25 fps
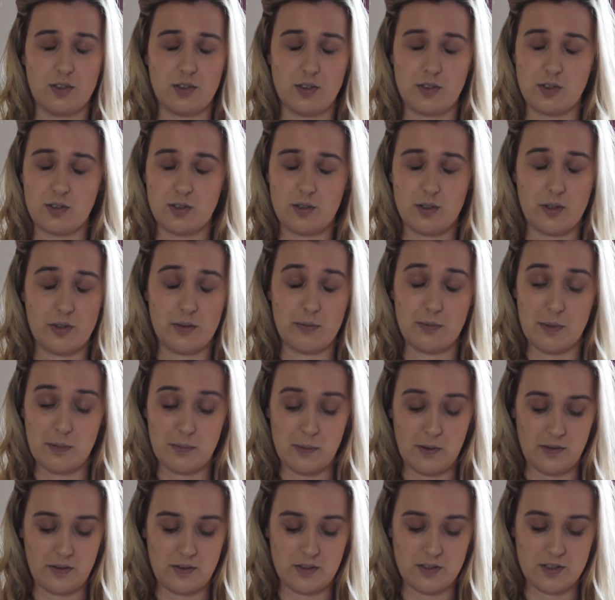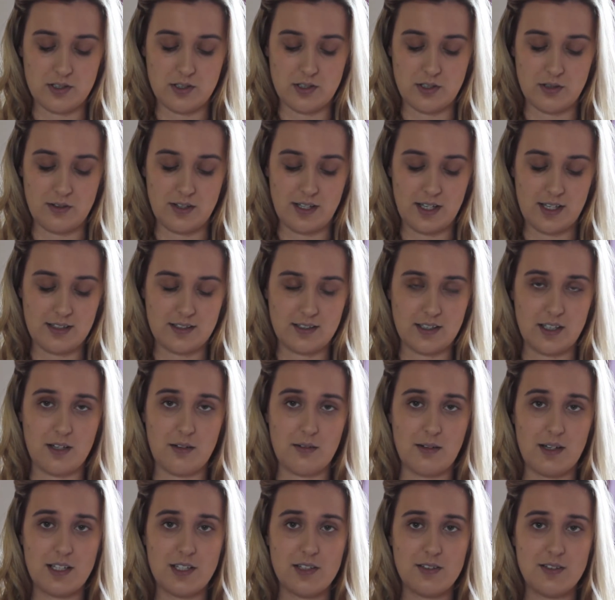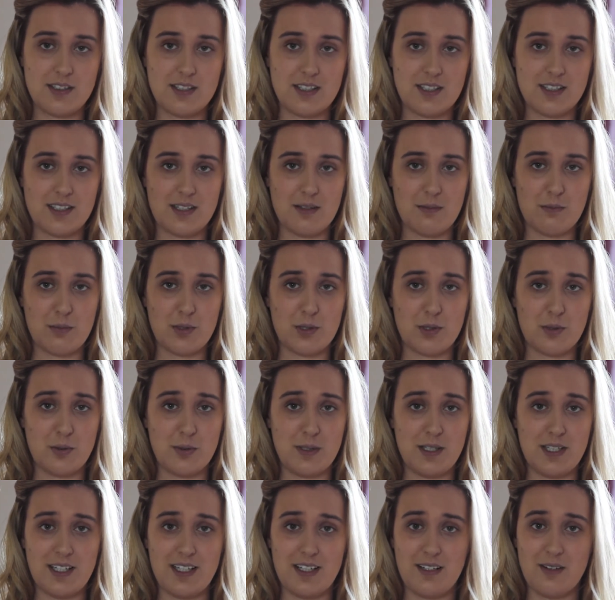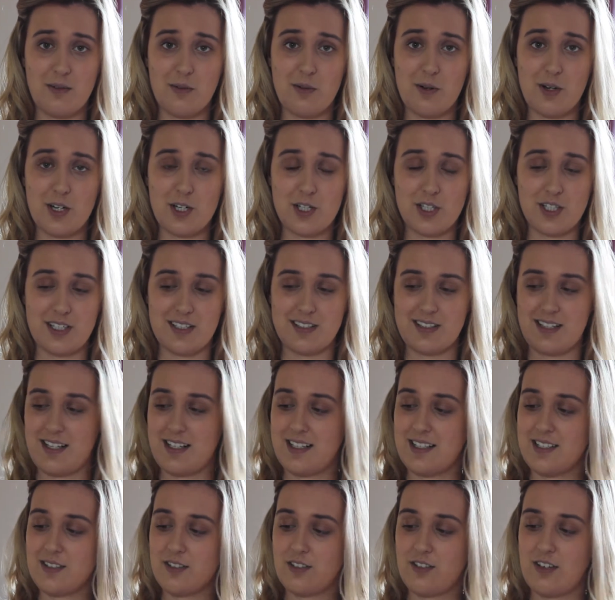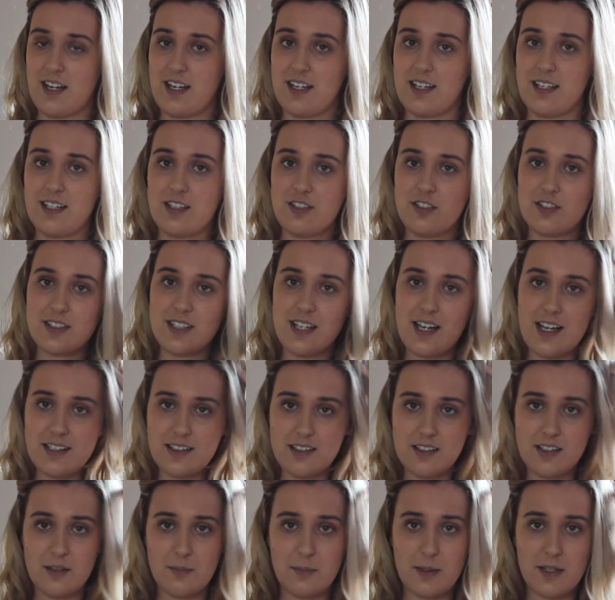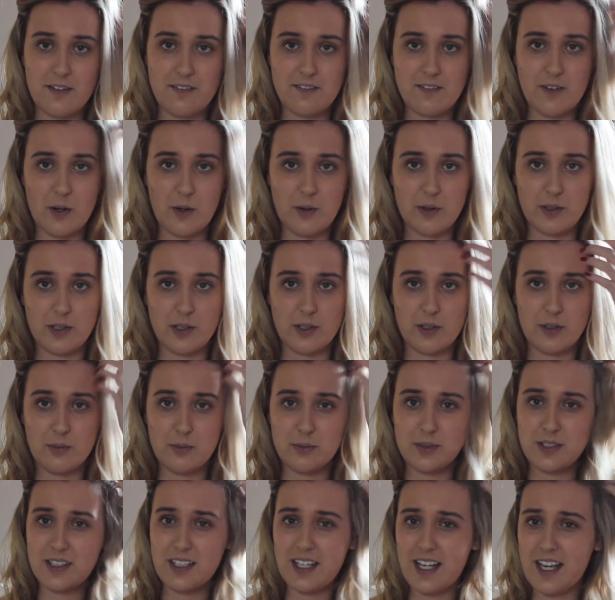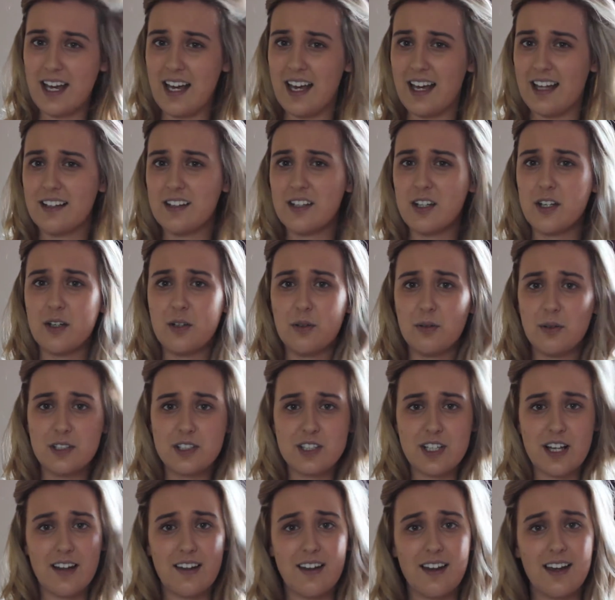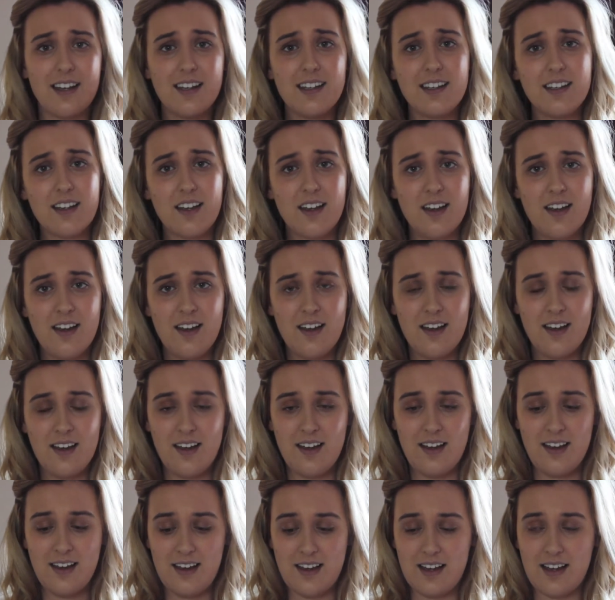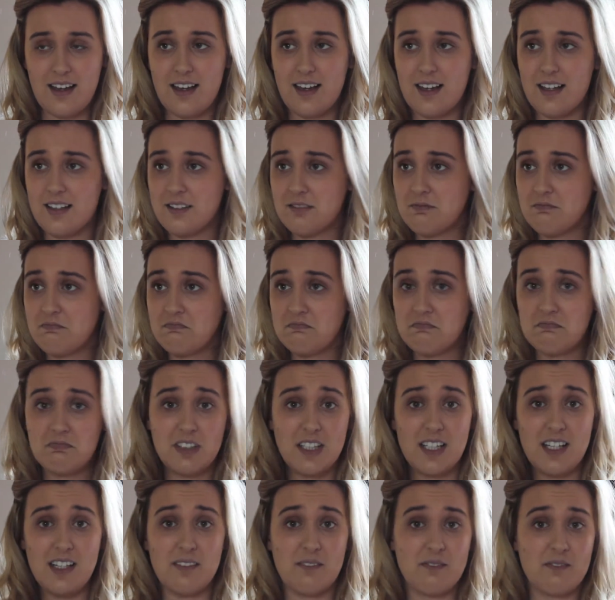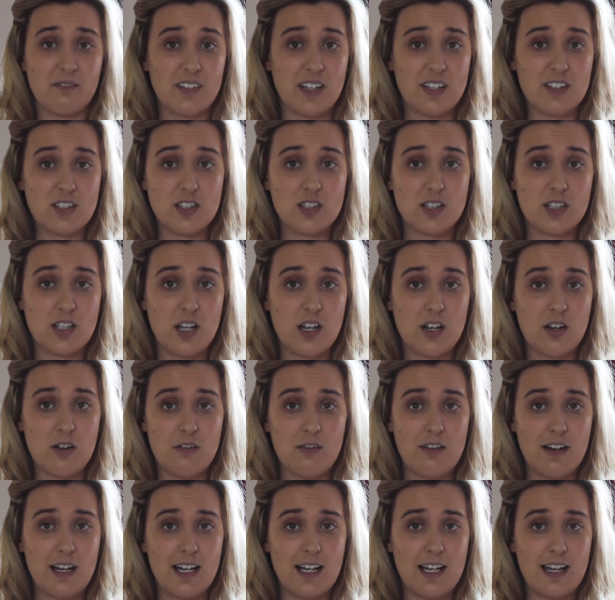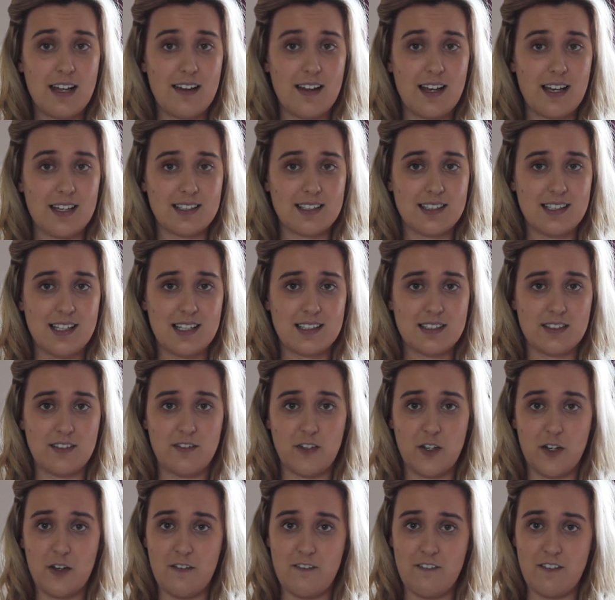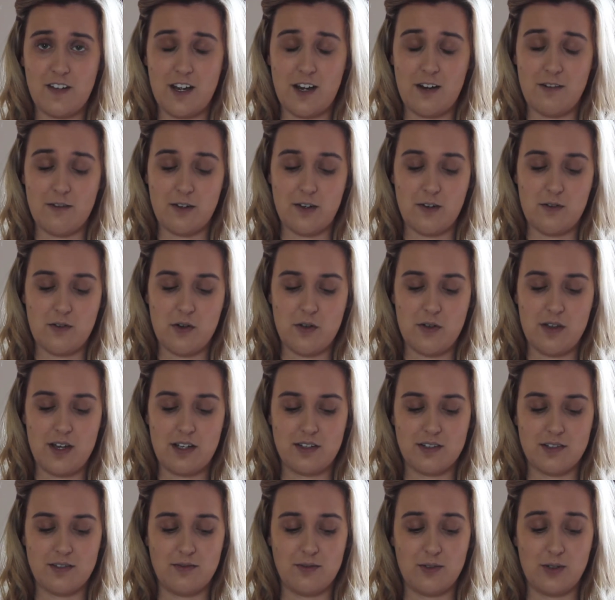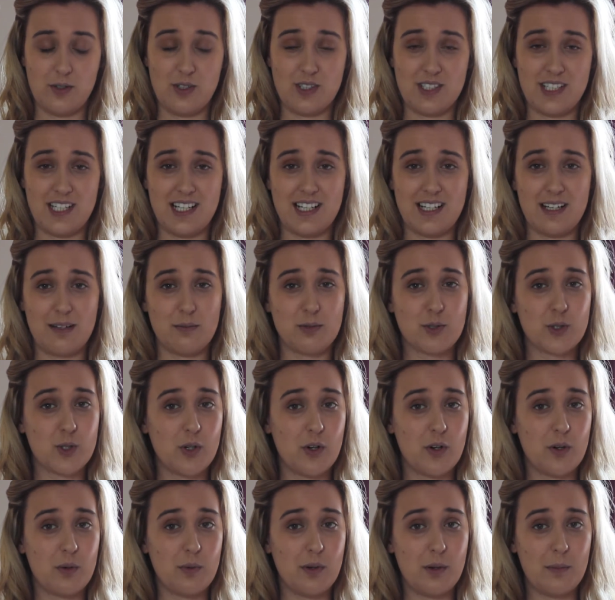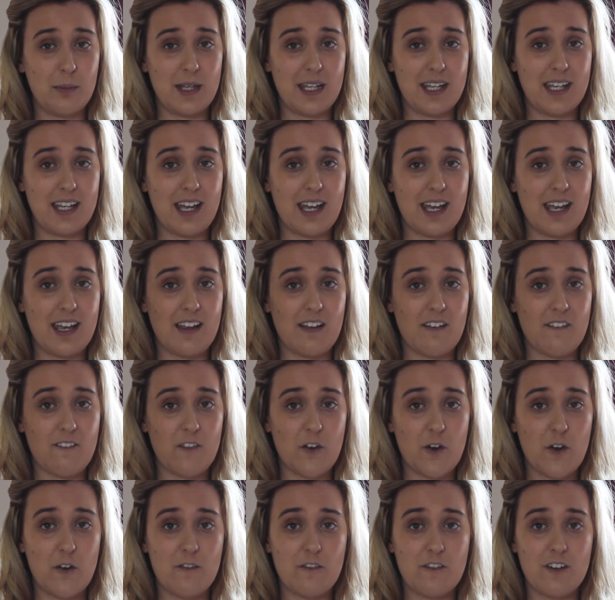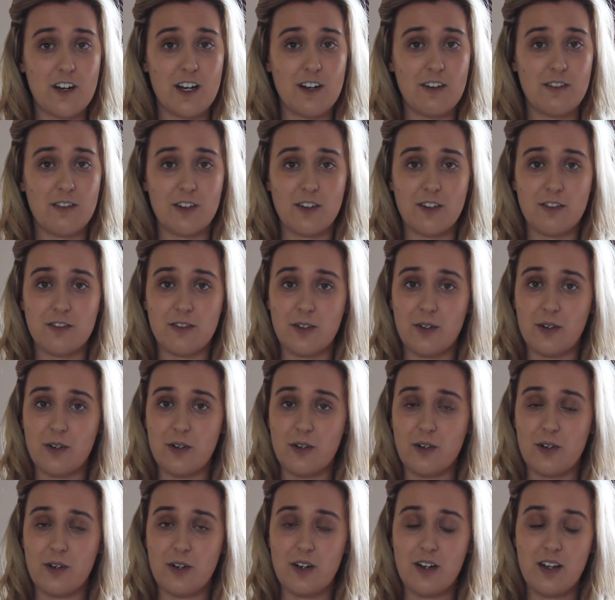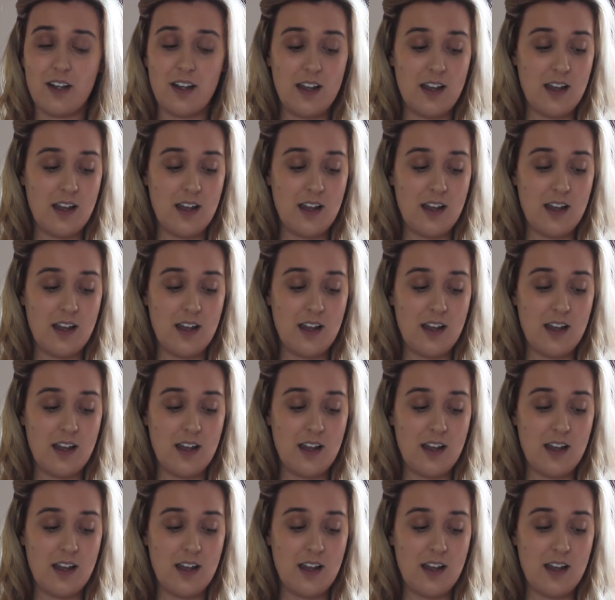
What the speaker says: just couldn't be bothered to do that. So I use this in between washes and it's great. It does add a bit of volume to your hair too, which I like. And yeah, I just really like that. So that's a firm favourite of 2014, and I'm sure it will be a firm favourite for